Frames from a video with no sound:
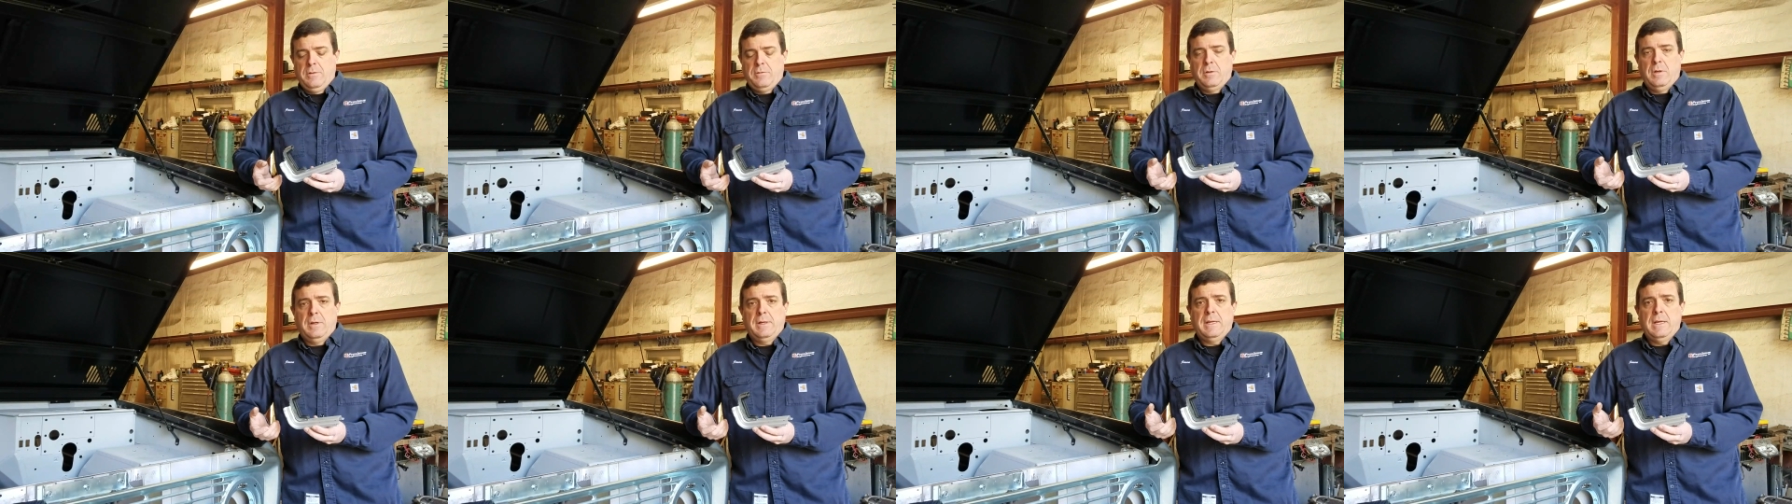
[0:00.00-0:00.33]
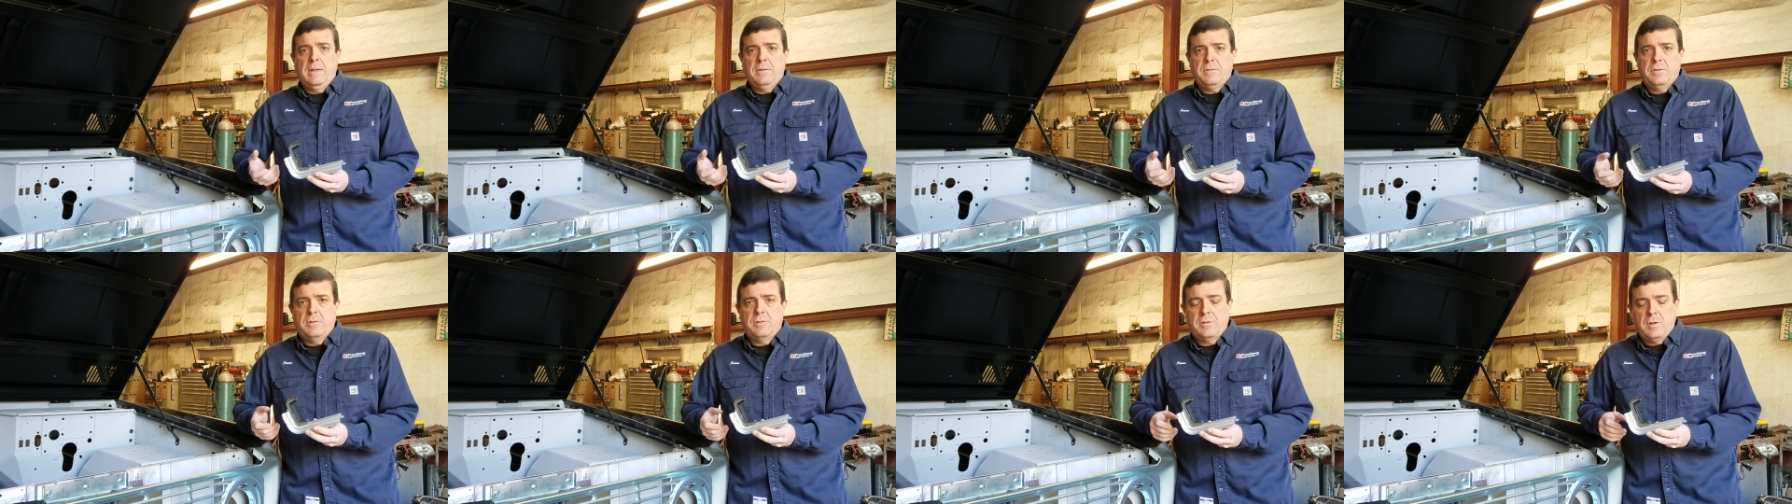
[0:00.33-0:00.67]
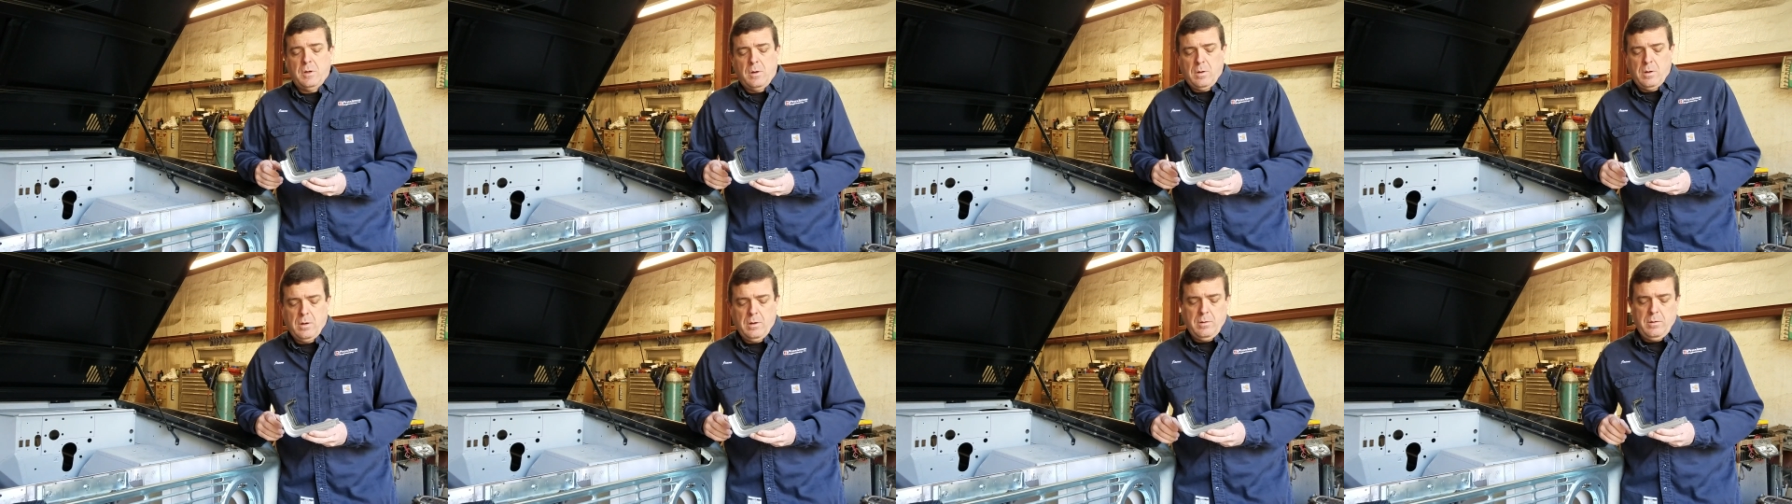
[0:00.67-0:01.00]
so I guess to
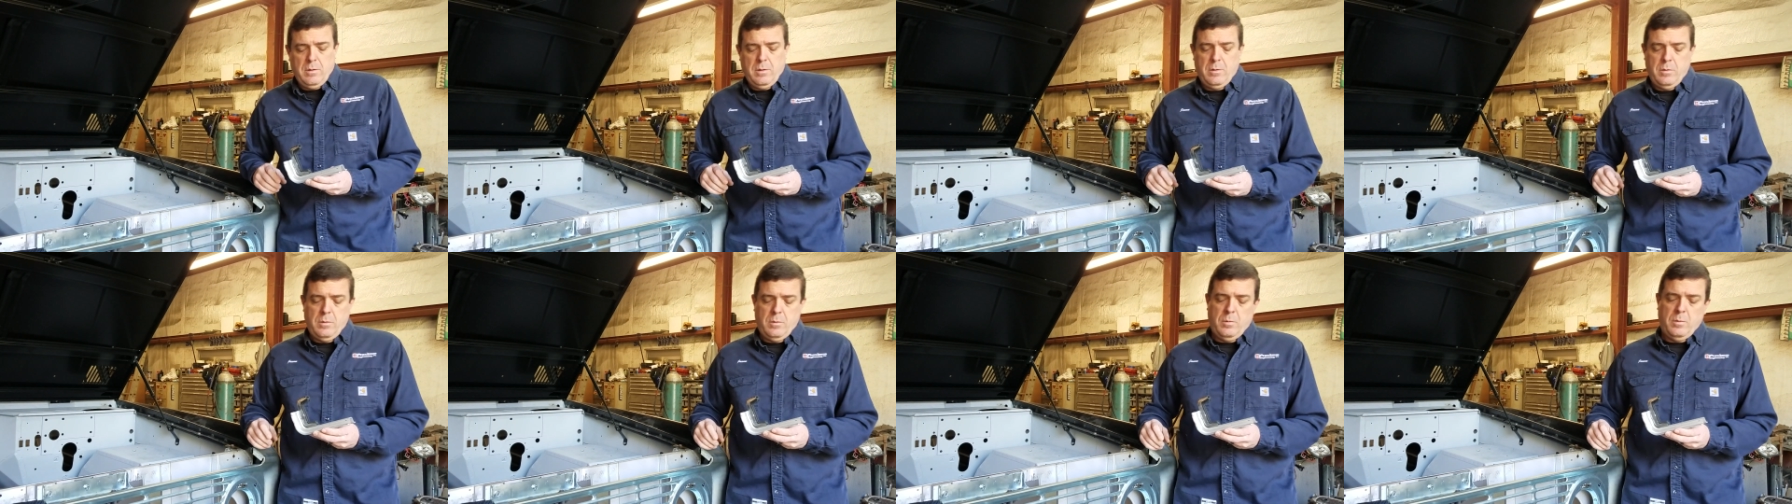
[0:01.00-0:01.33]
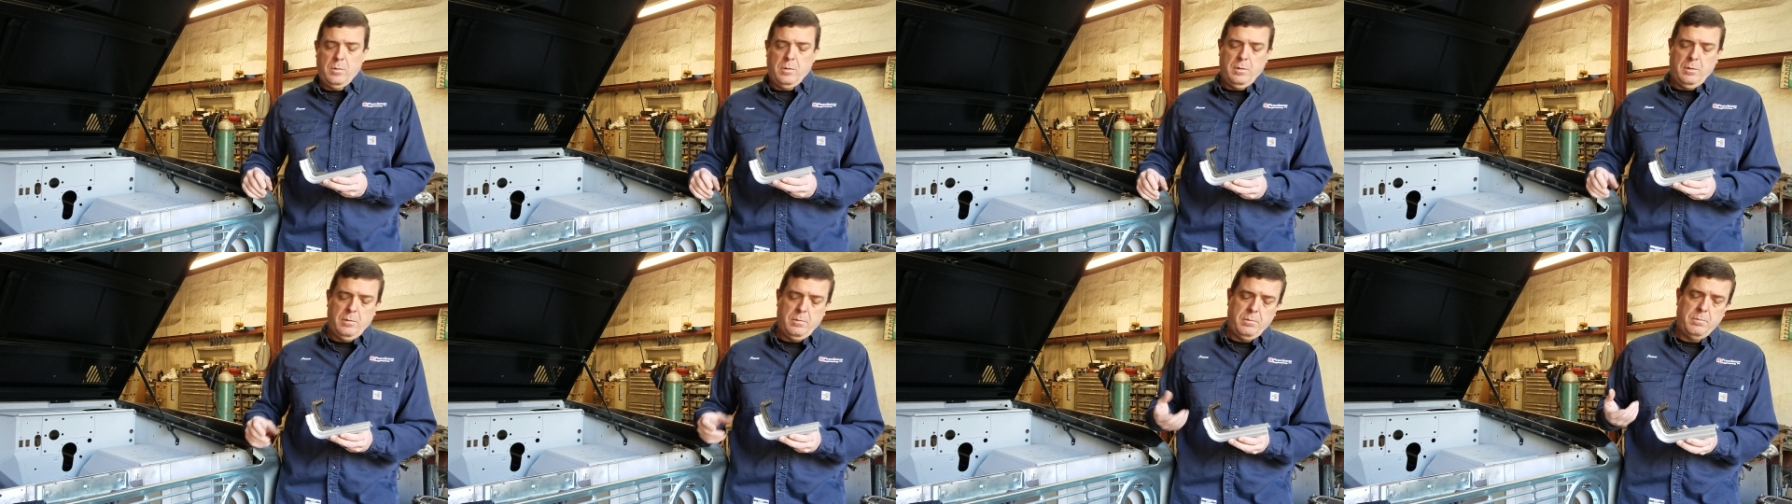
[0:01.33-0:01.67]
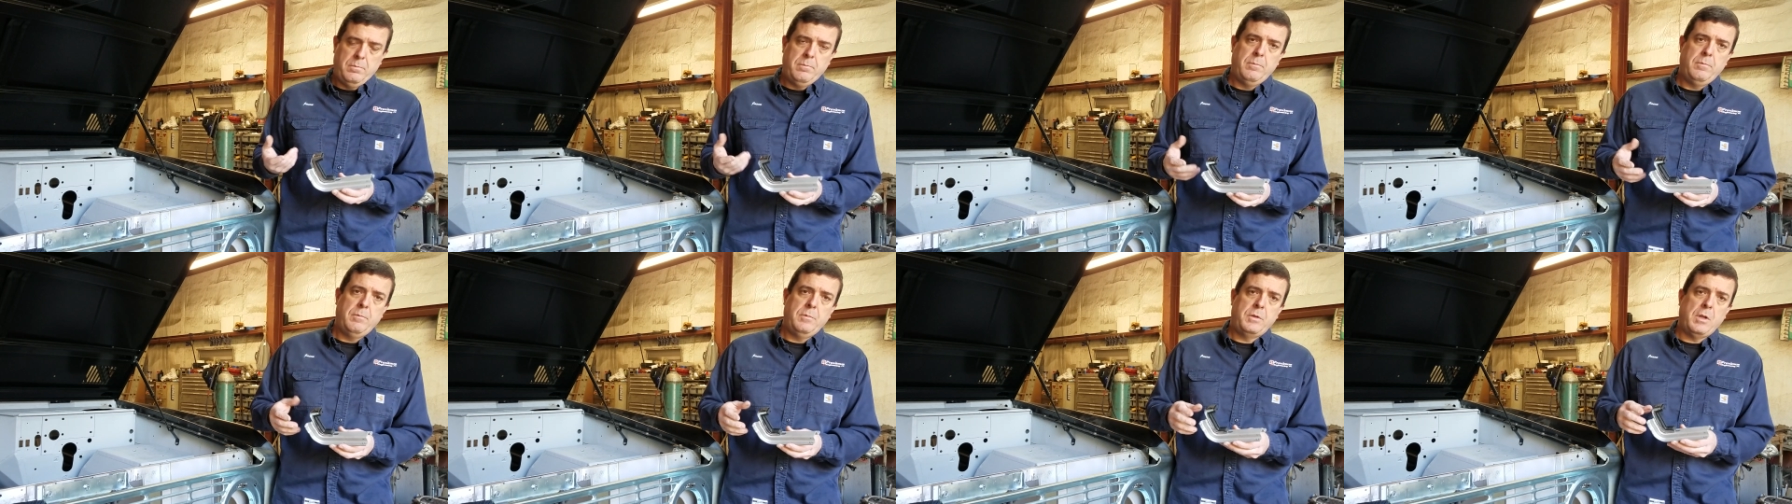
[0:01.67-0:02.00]
start, we'll
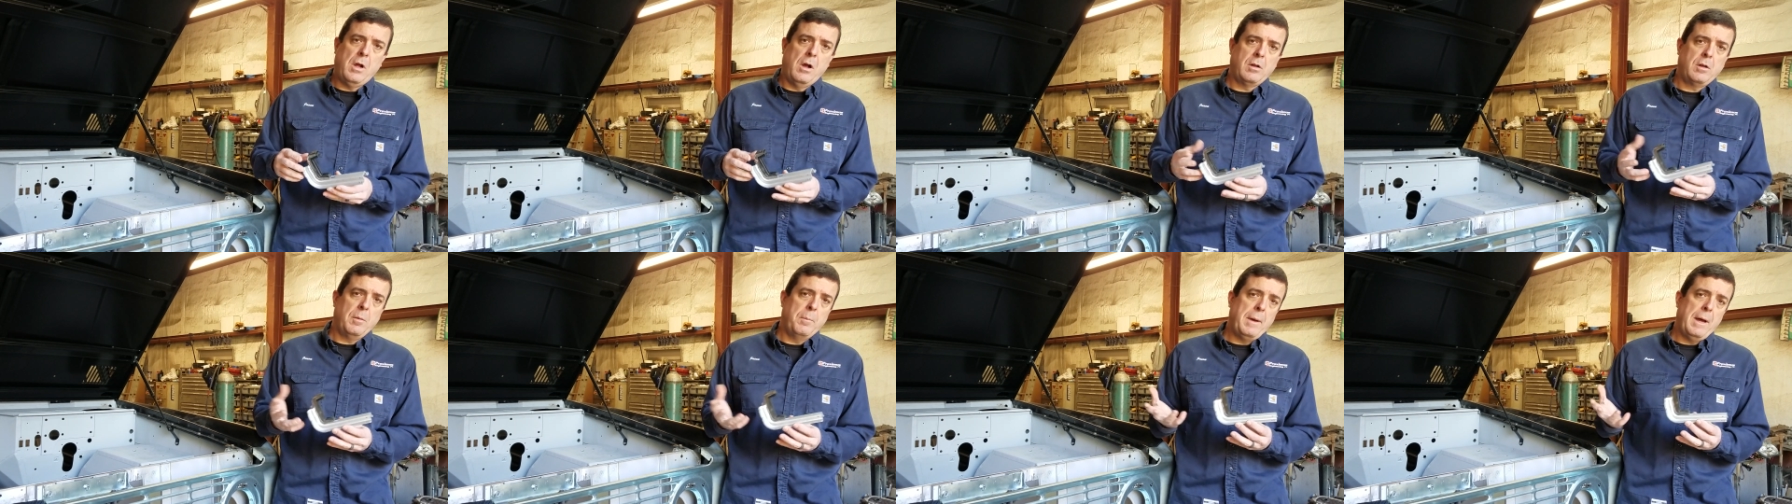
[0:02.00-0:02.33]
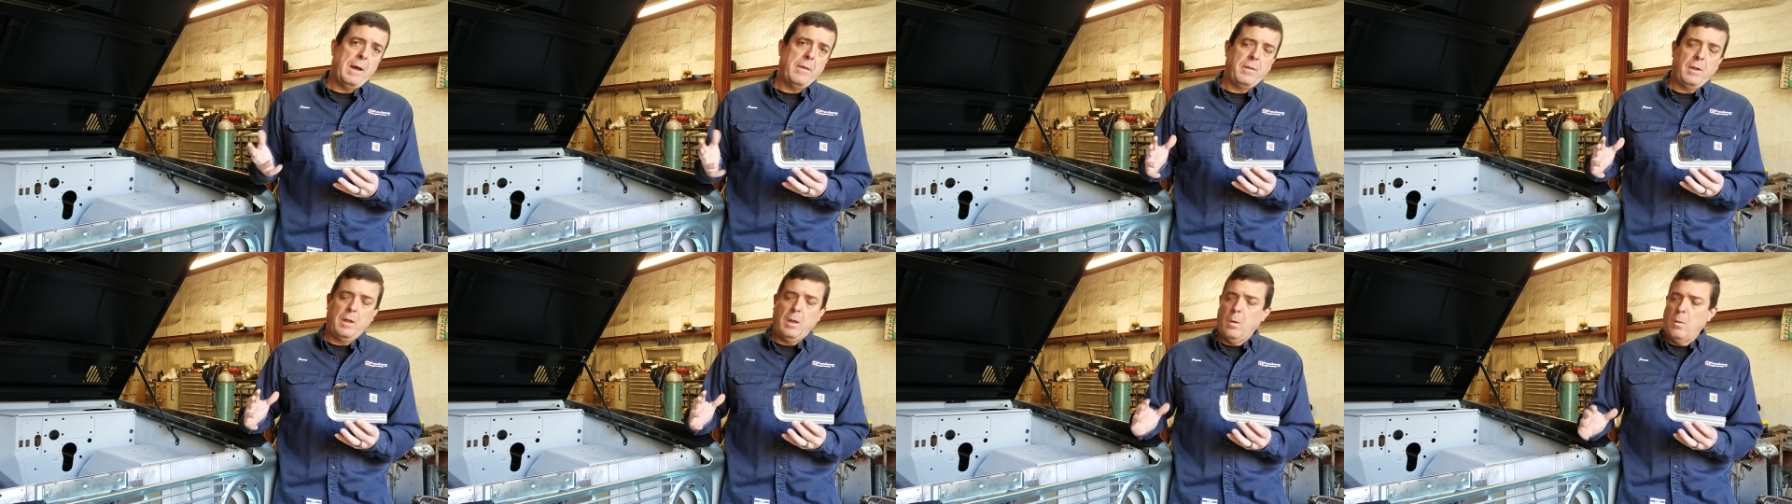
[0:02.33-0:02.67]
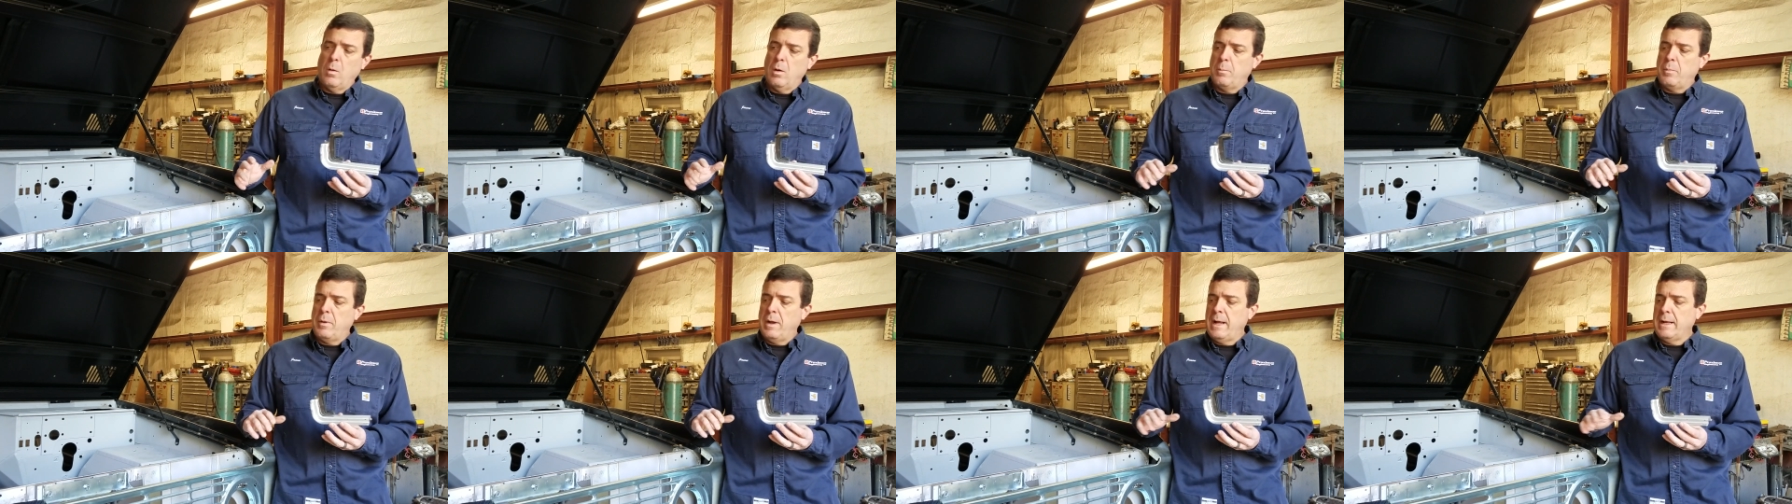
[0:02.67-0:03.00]
talk about the
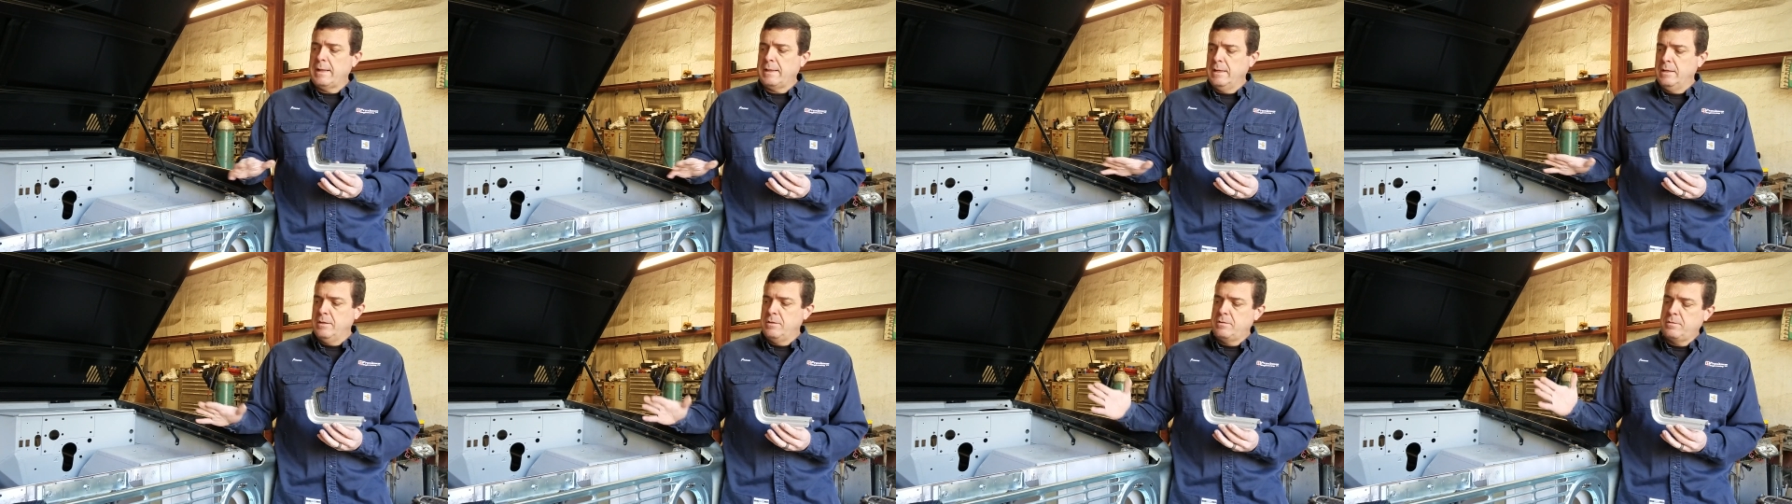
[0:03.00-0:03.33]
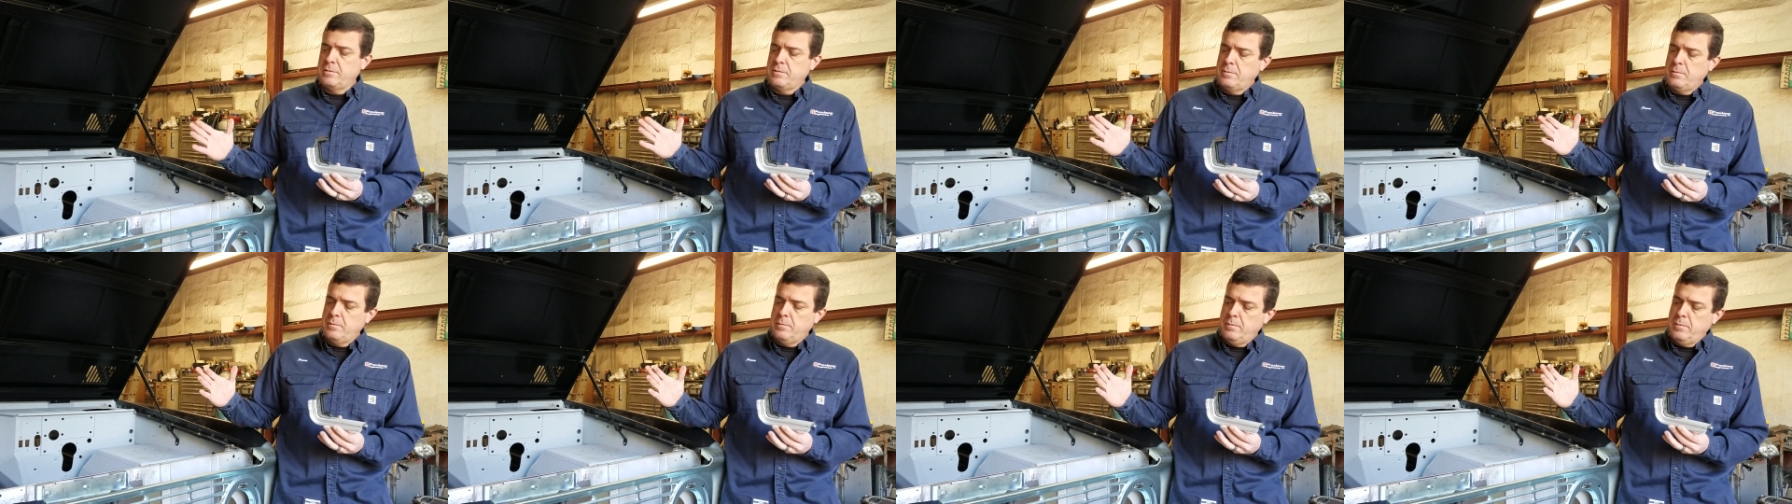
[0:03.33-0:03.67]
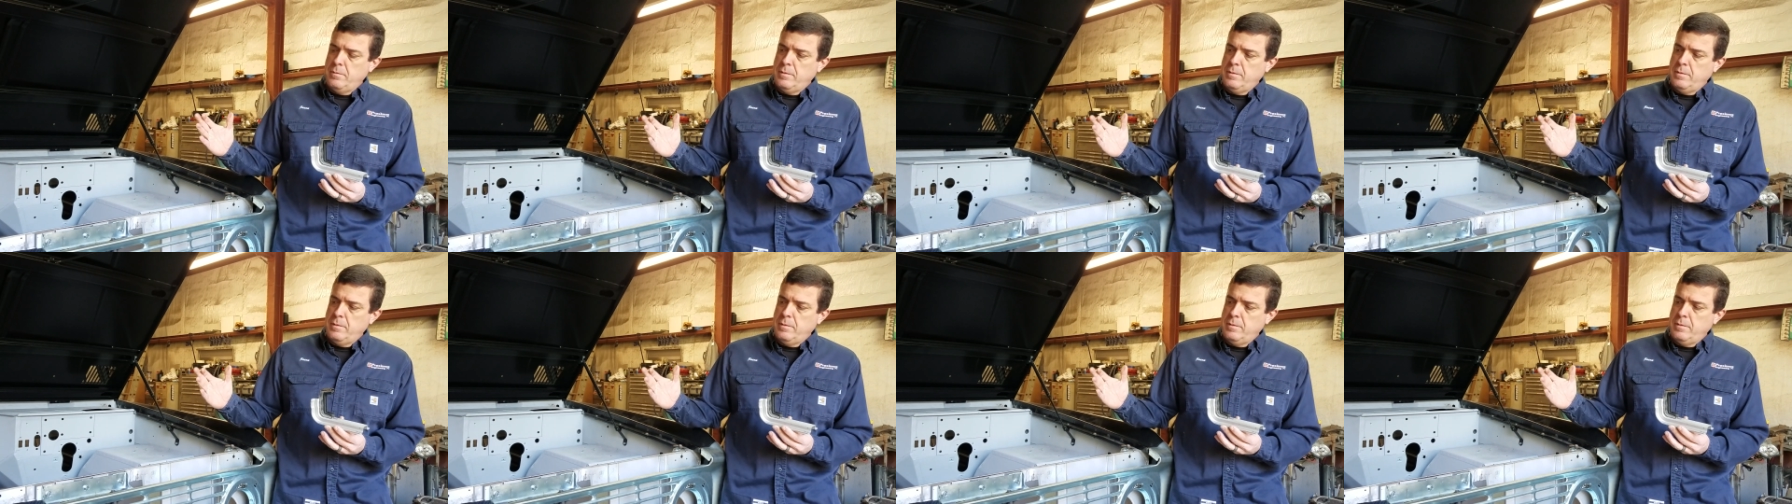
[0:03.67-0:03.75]
lower brackets.